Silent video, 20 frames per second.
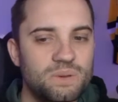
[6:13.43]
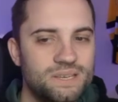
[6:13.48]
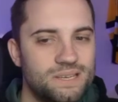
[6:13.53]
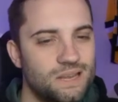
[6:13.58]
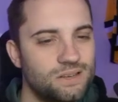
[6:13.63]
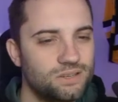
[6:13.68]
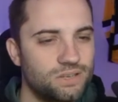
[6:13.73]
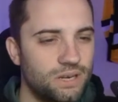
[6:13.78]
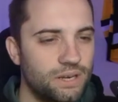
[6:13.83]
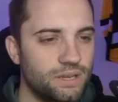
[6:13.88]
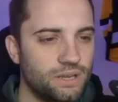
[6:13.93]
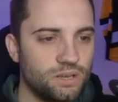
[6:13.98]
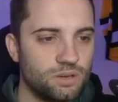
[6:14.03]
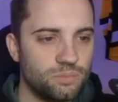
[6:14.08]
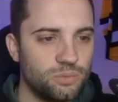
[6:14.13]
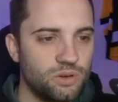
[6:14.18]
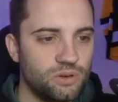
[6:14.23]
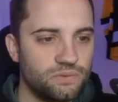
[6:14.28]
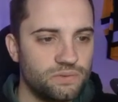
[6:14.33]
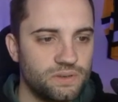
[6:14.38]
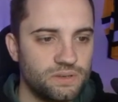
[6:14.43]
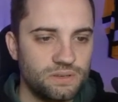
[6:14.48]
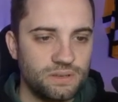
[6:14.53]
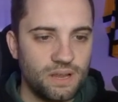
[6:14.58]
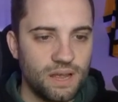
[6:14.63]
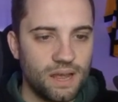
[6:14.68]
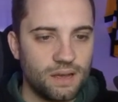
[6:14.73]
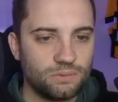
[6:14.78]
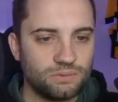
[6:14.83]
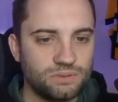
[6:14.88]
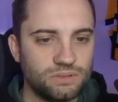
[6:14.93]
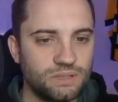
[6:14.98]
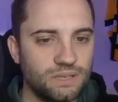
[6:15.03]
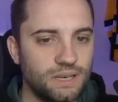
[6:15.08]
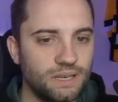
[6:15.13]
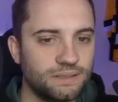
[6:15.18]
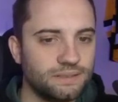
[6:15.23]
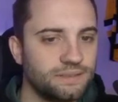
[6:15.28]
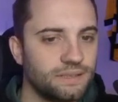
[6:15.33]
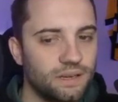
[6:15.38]
Potentially could have moved Howson
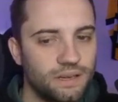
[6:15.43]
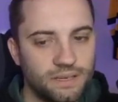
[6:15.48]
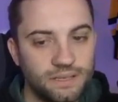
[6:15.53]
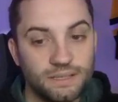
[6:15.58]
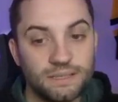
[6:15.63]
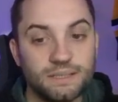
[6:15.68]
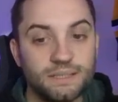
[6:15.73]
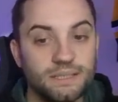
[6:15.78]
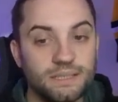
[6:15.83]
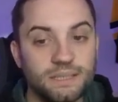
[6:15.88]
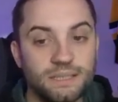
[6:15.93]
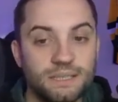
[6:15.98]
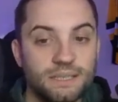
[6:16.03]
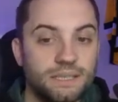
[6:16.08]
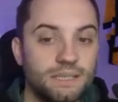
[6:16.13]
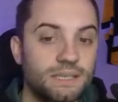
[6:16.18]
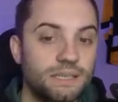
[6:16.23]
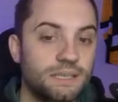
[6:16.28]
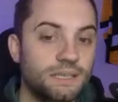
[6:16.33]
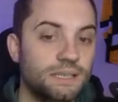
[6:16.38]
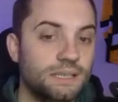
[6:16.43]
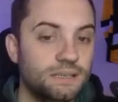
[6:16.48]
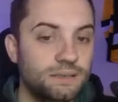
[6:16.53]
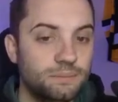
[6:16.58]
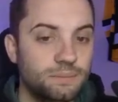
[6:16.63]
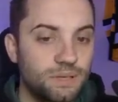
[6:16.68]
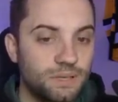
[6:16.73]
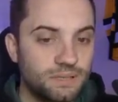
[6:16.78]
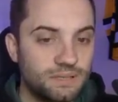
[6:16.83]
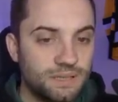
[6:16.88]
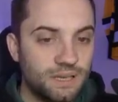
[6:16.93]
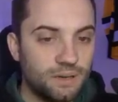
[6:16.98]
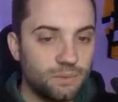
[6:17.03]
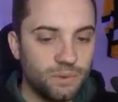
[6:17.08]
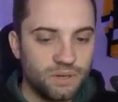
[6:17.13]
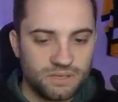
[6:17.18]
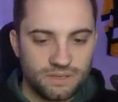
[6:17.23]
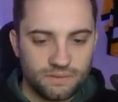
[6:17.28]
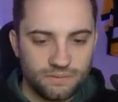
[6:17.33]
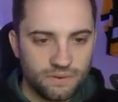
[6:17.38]
inside. But
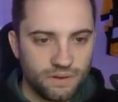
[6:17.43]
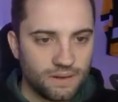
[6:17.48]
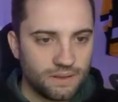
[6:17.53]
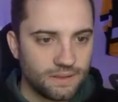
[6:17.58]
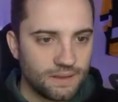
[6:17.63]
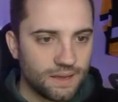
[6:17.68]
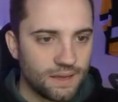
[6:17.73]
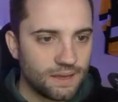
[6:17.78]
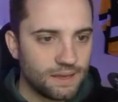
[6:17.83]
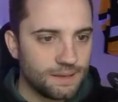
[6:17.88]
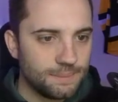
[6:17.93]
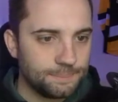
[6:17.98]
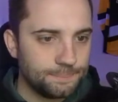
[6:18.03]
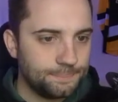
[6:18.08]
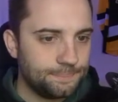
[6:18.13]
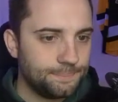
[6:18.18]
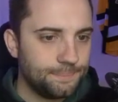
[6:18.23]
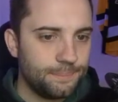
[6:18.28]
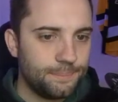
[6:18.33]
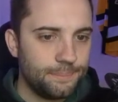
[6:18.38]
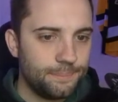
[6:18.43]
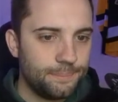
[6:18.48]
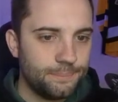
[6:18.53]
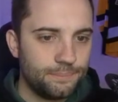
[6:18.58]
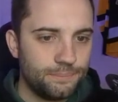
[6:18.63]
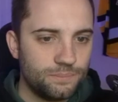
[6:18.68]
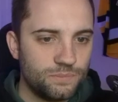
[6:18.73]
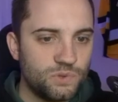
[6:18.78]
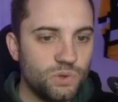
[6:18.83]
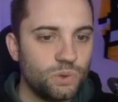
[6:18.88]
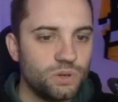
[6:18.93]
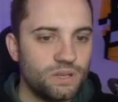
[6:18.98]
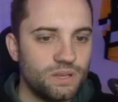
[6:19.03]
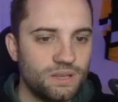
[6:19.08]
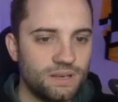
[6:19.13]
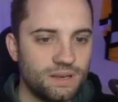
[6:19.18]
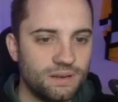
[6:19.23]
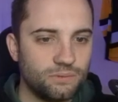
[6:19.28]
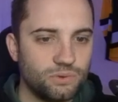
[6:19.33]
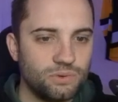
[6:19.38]
where's the fun in that, eh? Talk of the
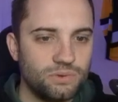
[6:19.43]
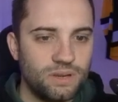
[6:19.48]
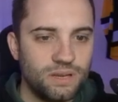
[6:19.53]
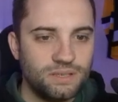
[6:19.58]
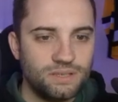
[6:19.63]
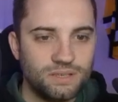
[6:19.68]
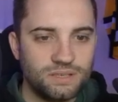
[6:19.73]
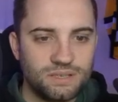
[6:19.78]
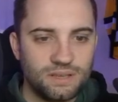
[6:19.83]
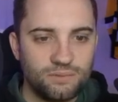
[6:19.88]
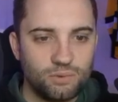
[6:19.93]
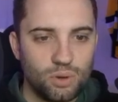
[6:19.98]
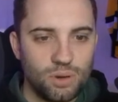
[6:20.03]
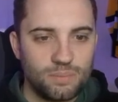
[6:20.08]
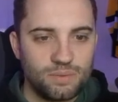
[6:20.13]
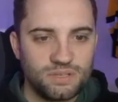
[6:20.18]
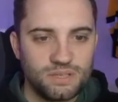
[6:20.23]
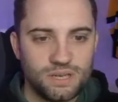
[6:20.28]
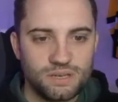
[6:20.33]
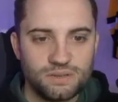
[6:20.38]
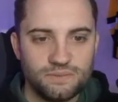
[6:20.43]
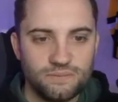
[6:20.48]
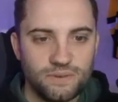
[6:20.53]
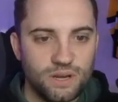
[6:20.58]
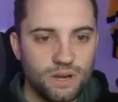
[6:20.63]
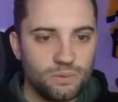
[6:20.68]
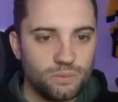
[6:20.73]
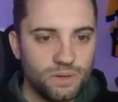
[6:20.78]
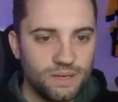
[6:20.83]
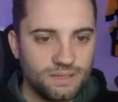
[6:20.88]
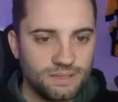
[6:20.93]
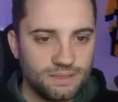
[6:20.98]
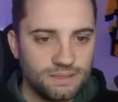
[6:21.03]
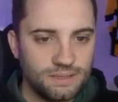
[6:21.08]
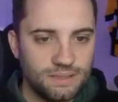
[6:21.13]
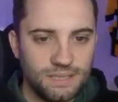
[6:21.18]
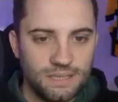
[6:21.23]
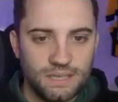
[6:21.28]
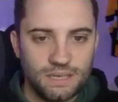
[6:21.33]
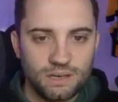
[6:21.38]
devil. He's just given away possession for no reason.
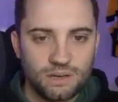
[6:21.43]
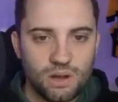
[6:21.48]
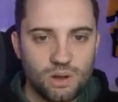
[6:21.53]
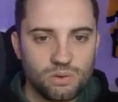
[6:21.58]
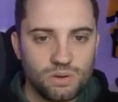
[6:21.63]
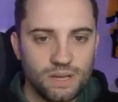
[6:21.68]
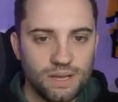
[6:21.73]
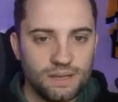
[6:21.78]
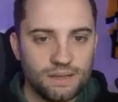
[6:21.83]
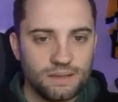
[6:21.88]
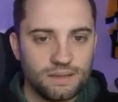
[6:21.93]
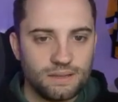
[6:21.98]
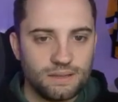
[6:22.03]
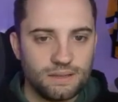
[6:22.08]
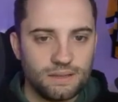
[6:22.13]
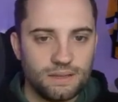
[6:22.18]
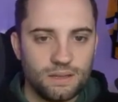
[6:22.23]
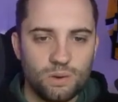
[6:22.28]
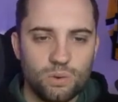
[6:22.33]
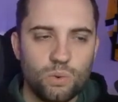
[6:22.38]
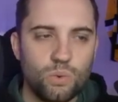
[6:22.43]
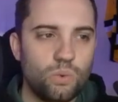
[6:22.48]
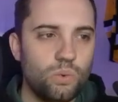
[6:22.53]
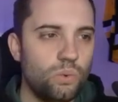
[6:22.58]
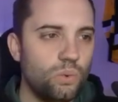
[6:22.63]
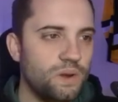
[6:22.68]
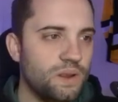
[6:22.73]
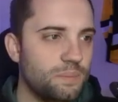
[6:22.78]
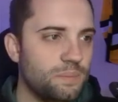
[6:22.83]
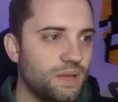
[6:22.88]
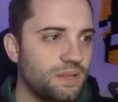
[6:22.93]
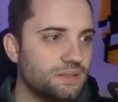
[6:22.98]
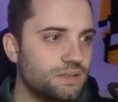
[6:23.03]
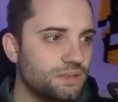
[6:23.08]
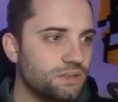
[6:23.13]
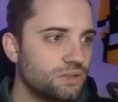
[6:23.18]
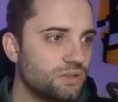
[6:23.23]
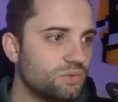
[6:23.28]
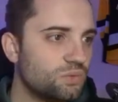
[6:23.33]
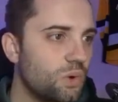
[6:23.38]
Colkett. Oh, and he bends it
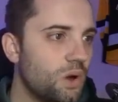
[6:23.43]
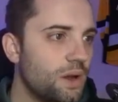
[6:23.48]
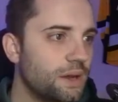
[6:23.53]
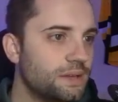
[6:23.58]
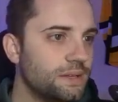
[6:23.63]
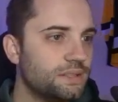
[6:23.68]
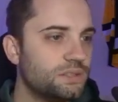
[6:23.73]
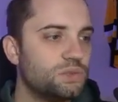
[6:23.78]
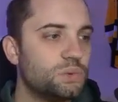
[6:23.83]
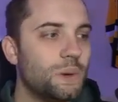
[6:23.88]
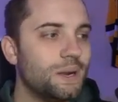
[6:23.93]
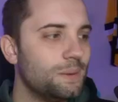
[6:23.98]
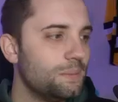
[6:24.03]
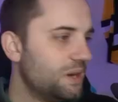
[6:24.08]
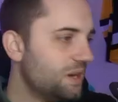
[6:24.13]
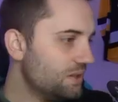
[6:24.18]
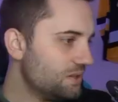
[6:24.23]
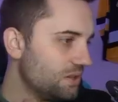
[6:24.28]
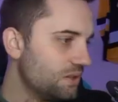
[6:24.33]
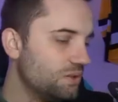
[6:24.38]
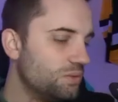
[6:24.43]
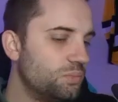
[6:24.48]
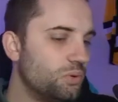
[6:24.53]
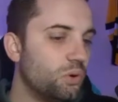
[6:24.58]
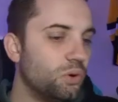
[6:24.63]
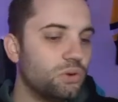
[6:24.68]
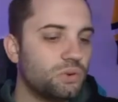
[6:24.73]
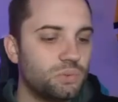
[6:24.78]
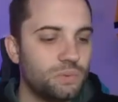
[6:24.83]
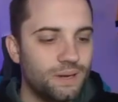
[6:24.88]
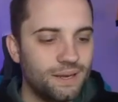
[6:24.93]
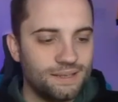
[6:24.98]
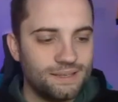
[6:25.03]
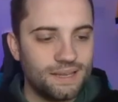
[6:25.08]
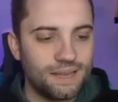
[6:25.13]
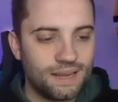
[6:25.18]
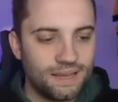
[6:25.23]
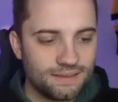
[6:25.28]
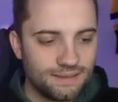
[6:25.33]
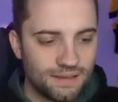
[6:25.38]
just wide. 20 minutes on the board. We need to
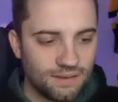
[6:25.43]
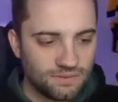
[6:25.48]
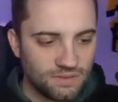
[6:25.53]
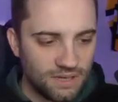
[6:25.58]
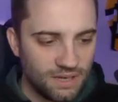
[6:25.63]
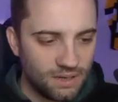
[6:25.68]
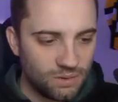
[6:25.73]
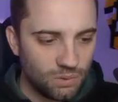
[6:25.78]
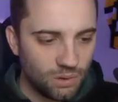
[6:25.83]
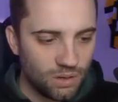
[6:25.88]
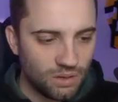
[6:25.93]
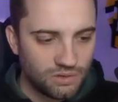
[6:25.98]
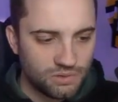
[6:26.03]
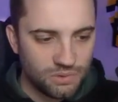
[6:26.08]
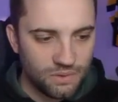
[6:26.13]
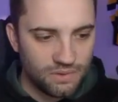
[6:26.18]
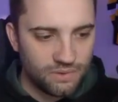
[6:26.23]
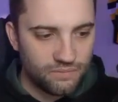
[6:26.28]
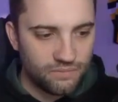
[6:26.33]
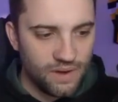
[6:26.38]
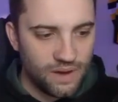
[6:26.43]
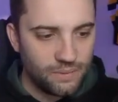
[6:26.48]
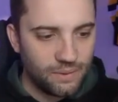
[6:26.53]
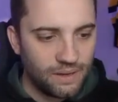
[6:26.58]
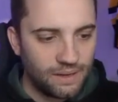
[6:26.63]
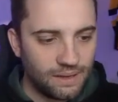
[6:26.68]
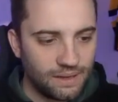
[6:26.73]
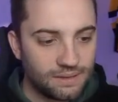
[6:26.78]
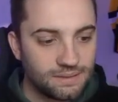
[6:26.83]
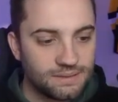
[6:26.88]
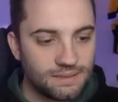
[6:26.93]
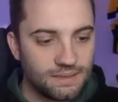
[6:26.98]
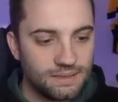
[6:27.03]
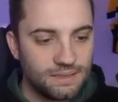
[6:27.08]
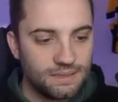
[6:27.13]
get ourselves an equaliser at the very least.